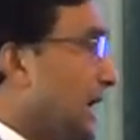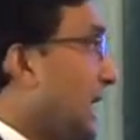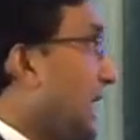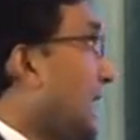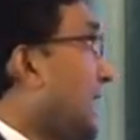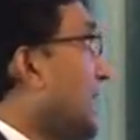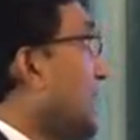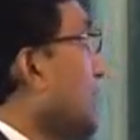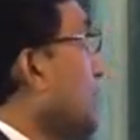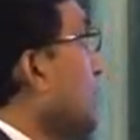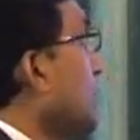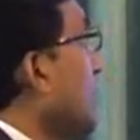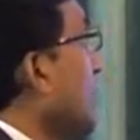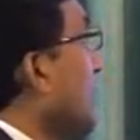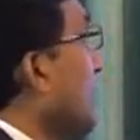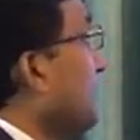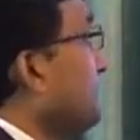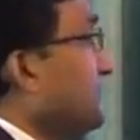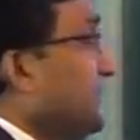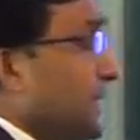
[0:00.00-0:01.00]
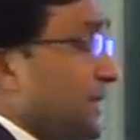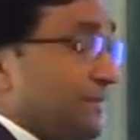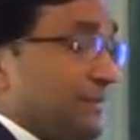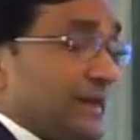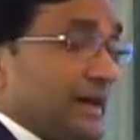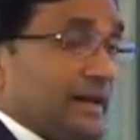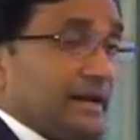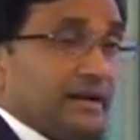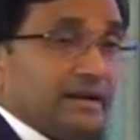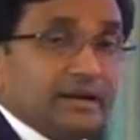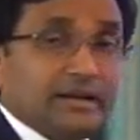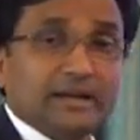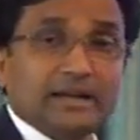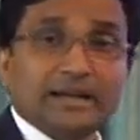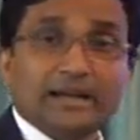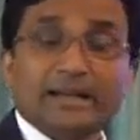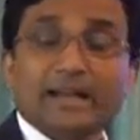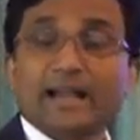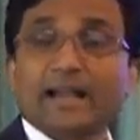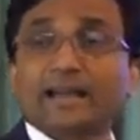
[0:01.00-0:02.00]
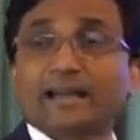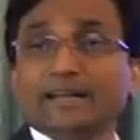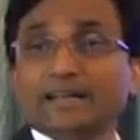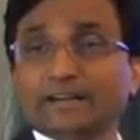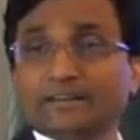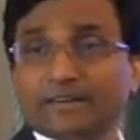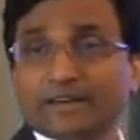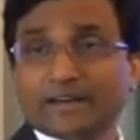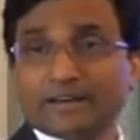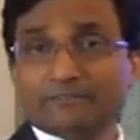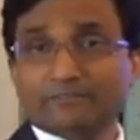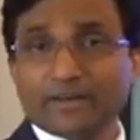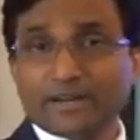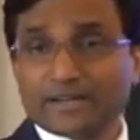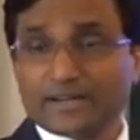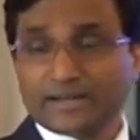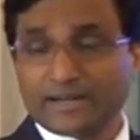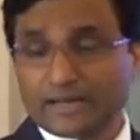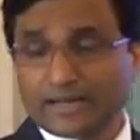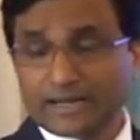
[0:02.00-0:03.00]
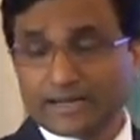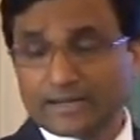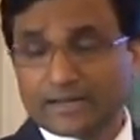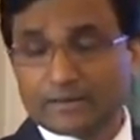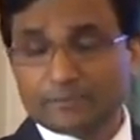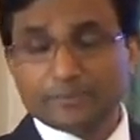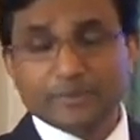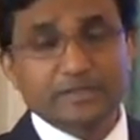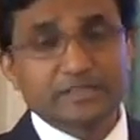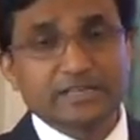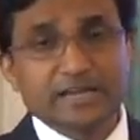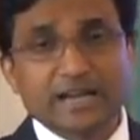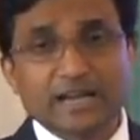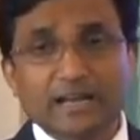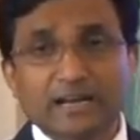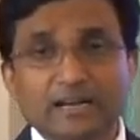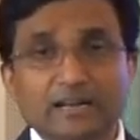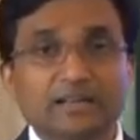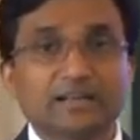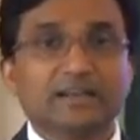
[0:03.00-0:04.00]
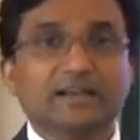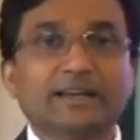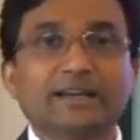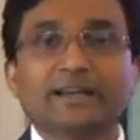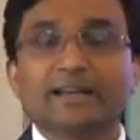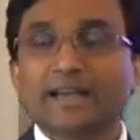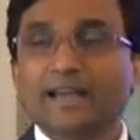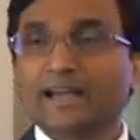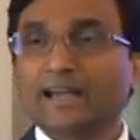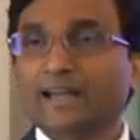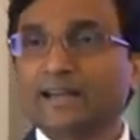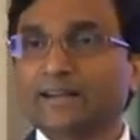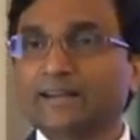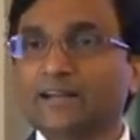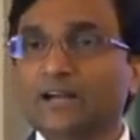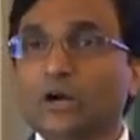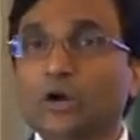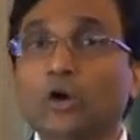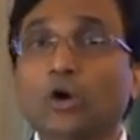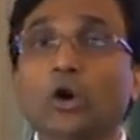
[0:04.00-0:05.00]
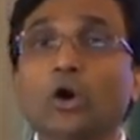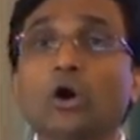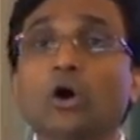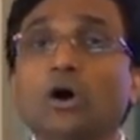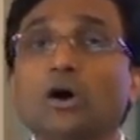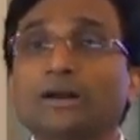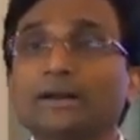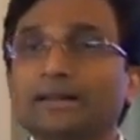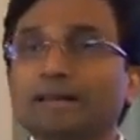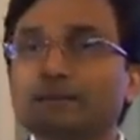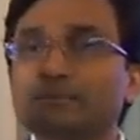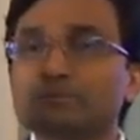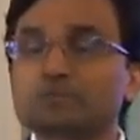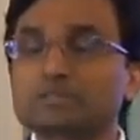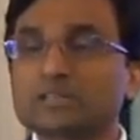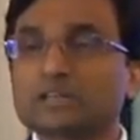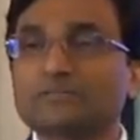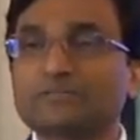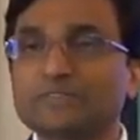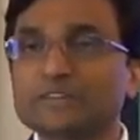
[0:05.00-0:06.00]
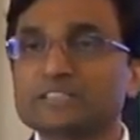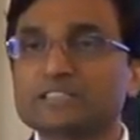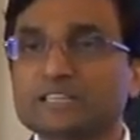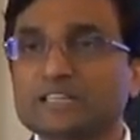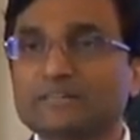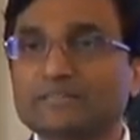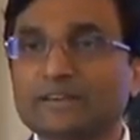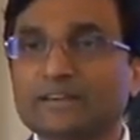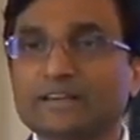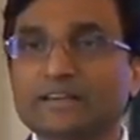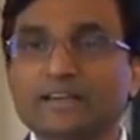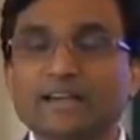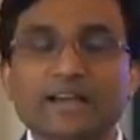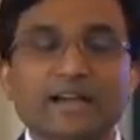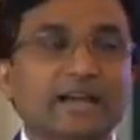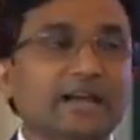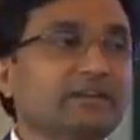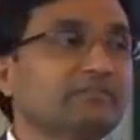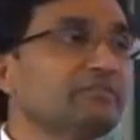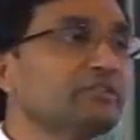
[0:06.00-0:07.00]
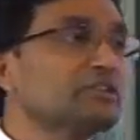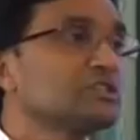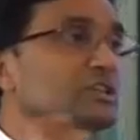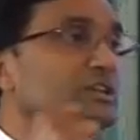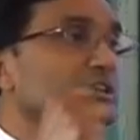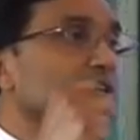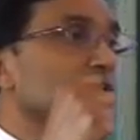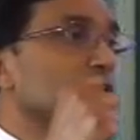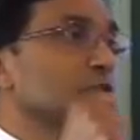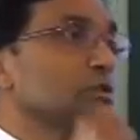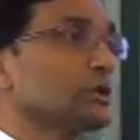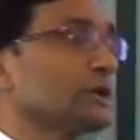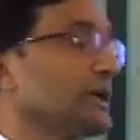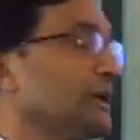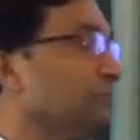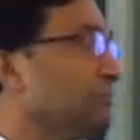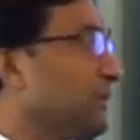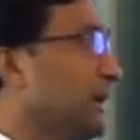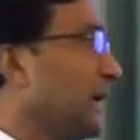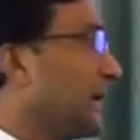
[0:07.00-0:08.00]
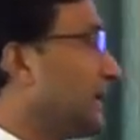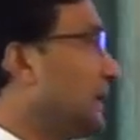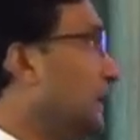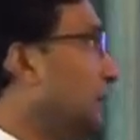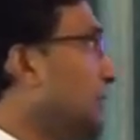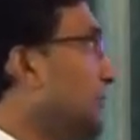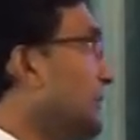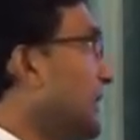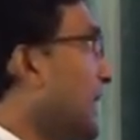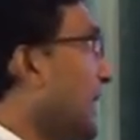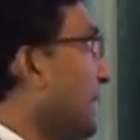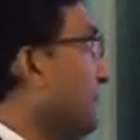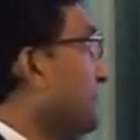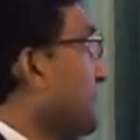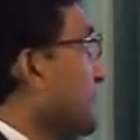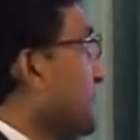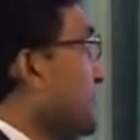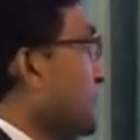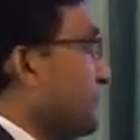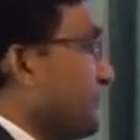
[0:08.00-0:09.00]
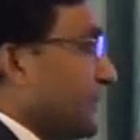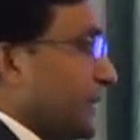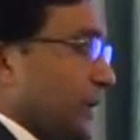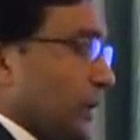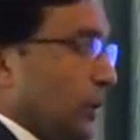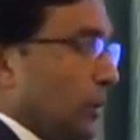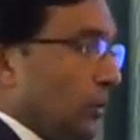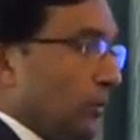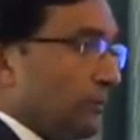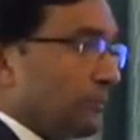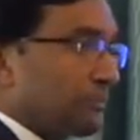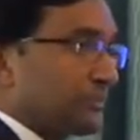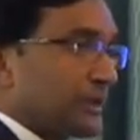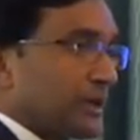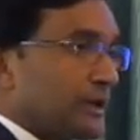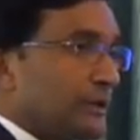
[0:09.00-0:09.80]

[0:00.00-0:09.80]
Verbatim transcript: Hallelujah. Then again he ended, ended up in jail. Again, God himself is giving a vision to him. Hallelujah. To Pharaoh.